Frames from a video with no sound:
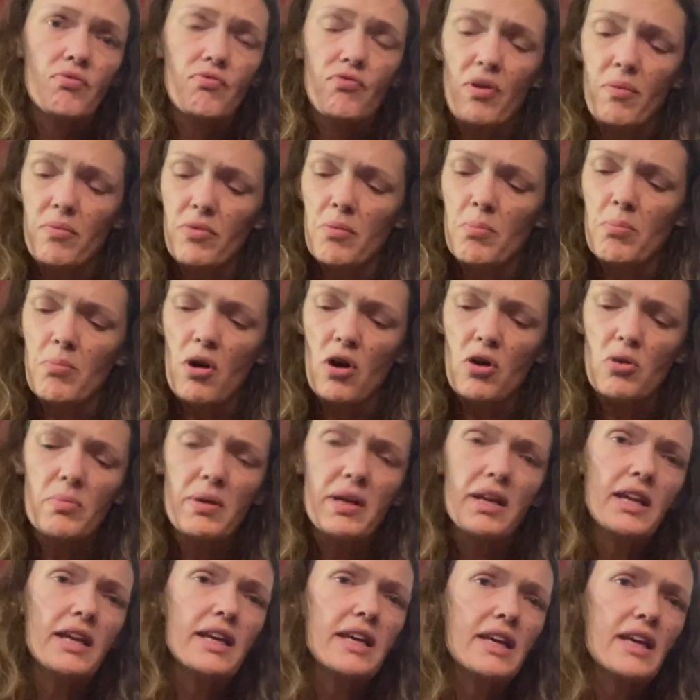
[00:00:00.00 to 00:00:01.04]
From the
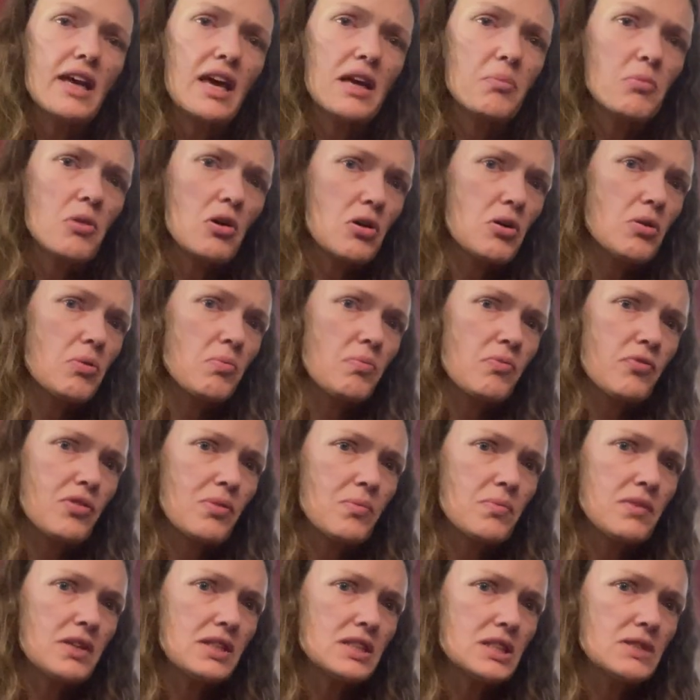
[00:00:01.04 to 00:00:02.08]
moment he came home
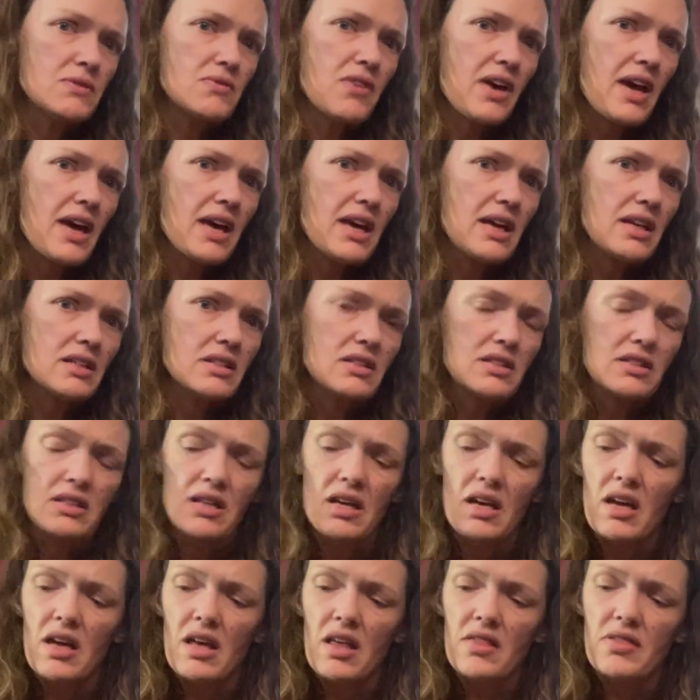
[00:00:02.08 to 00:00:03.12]
from this vet,
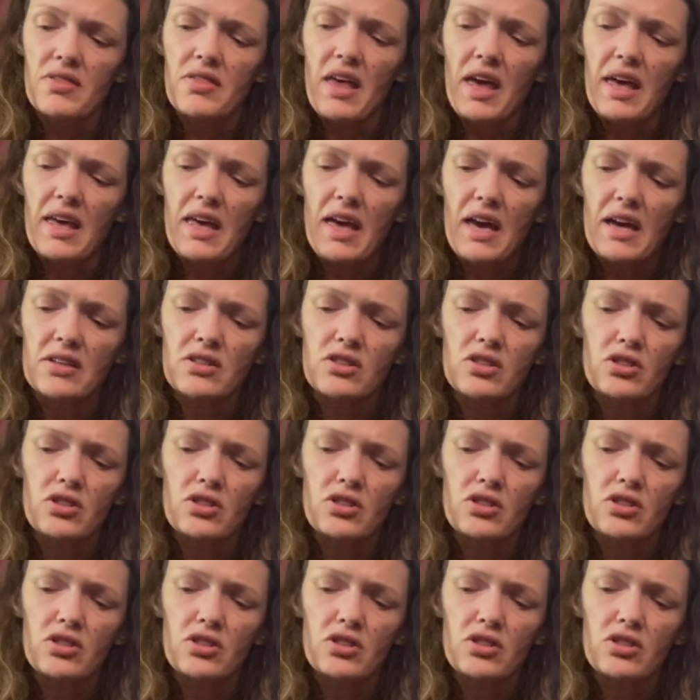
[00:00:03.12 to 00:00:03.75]
they had